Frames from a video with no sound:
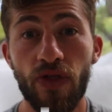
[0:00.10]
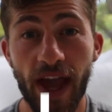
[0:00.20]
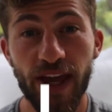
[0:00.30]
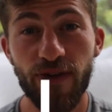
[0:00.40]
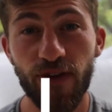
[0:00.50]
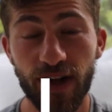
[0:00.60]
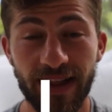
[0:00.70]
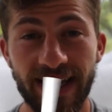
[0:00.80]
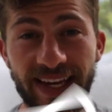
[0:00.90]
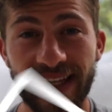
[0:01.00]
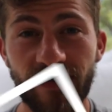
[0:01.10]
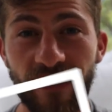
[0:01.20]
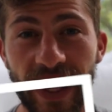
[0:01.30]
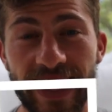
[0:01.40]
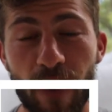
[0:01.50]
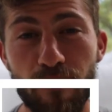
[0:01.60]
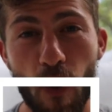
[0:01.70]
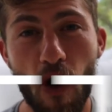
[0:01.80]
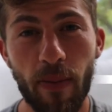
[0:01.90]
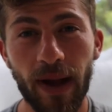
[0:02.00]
Thank you for clicking to find out more